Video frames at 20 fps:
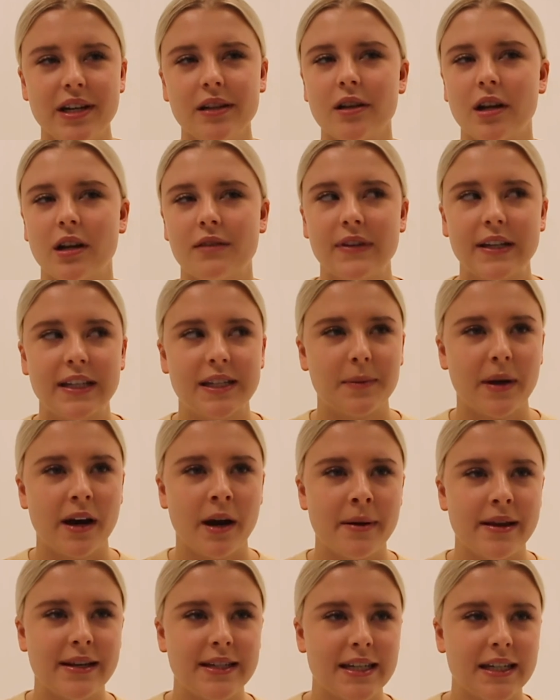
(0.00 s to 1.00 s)
a lot of
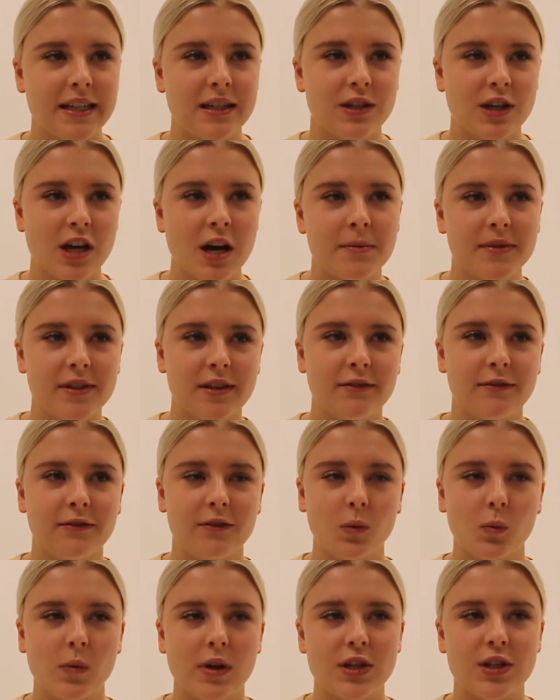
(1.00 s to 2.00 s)
experimenting in terms of
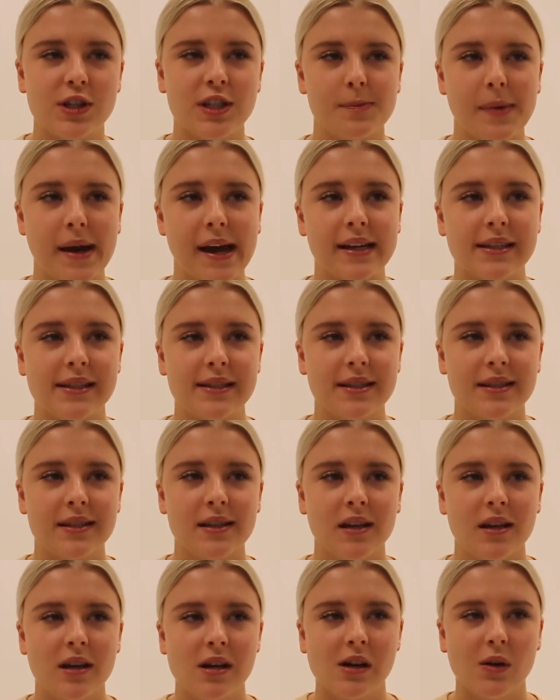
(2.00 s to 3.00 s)
which space
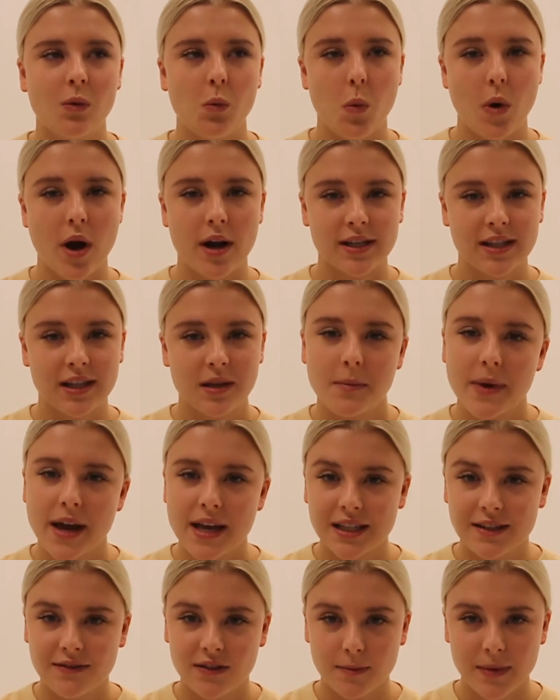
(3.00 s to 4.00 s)
worked the
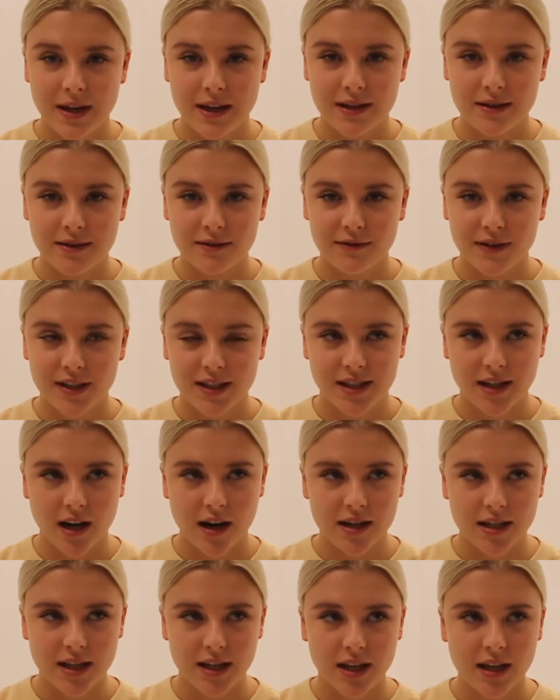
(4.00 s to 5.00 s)
best for me for
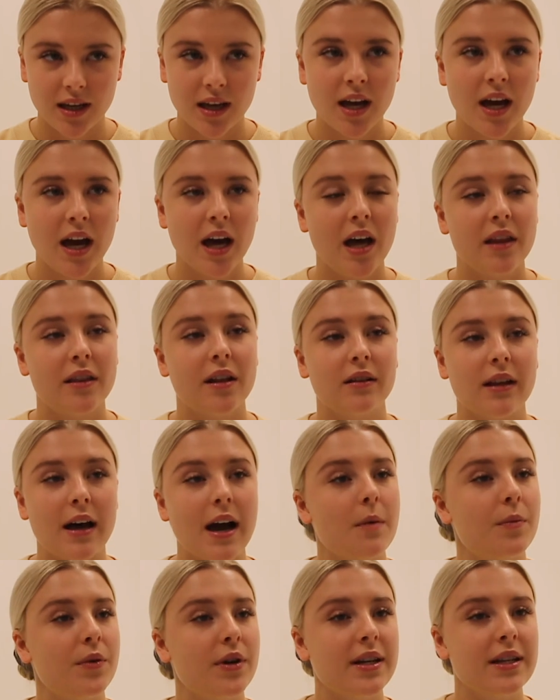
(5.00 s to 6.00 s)
studying. The
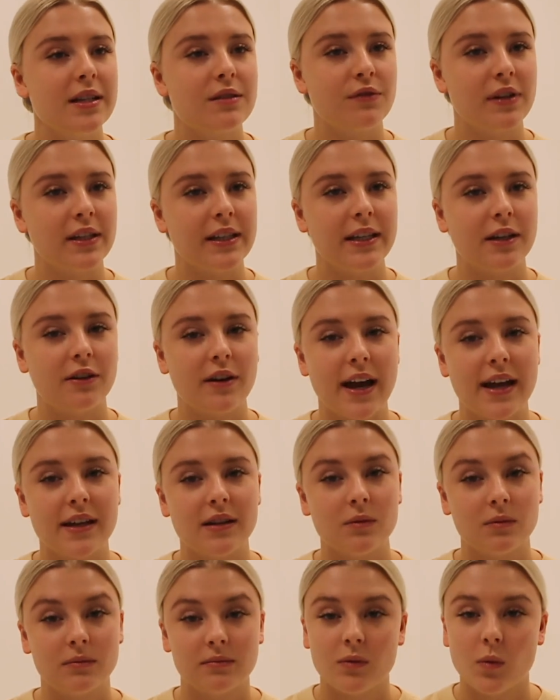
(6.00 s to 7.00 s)
library is really great
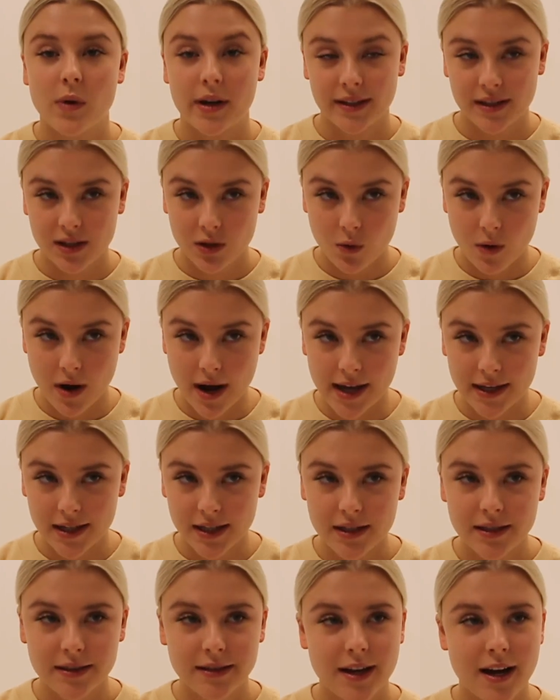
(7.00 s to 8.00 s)
when it's
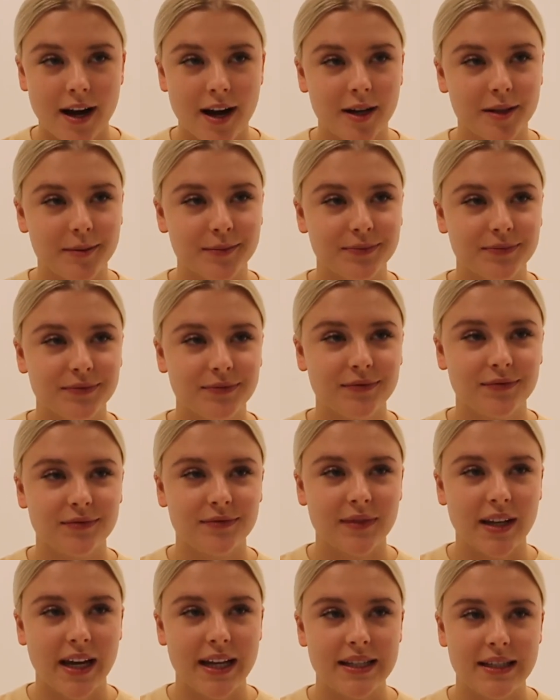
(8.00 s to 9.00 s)
quiet.
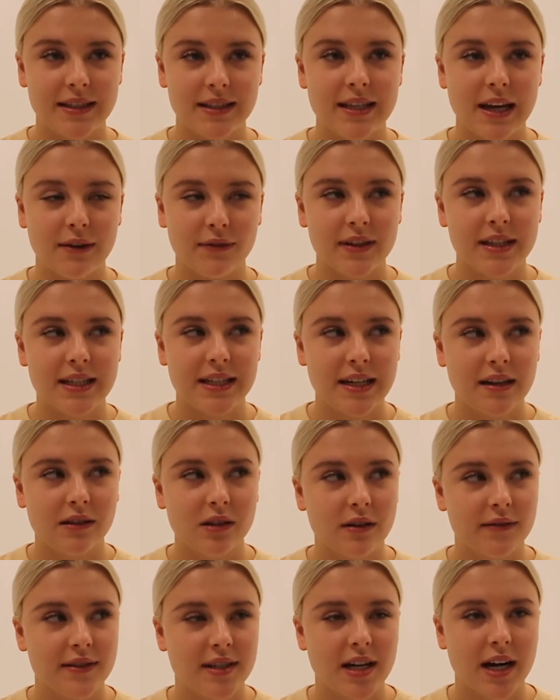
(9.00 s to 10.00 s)
I definitely did a lot
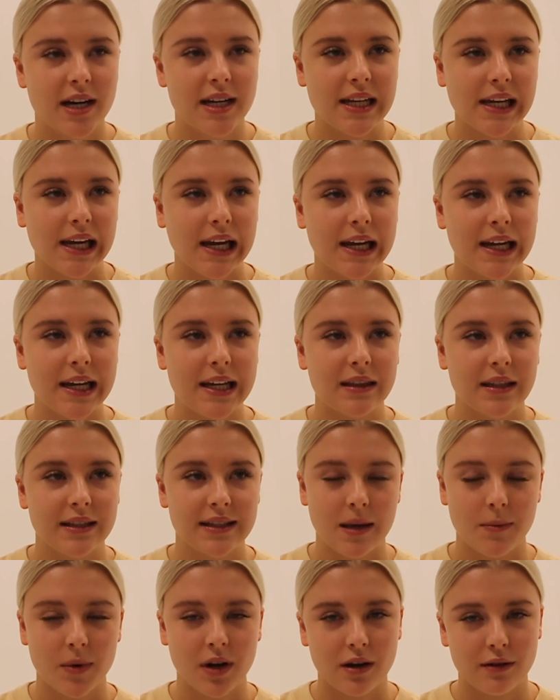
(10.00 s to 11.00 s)
of studying in the
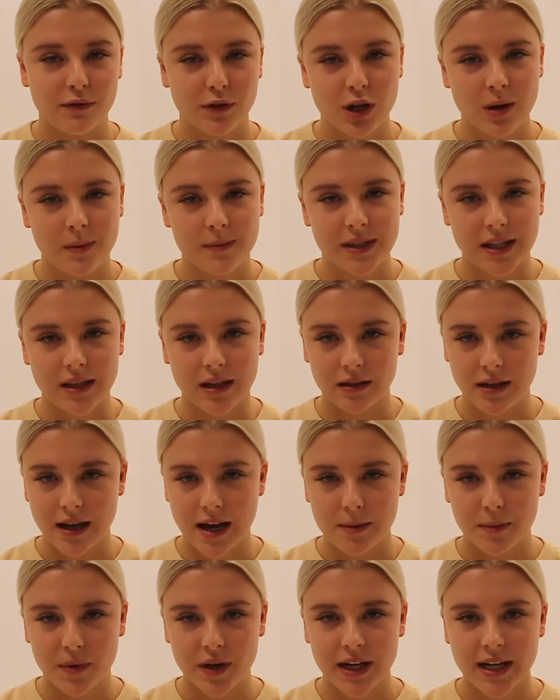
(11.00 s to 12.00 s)
seminar rooms in the
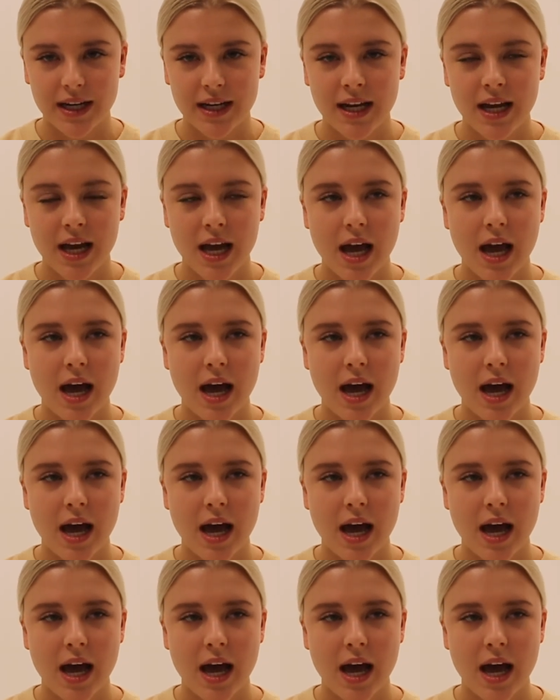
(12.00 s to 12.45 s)
library.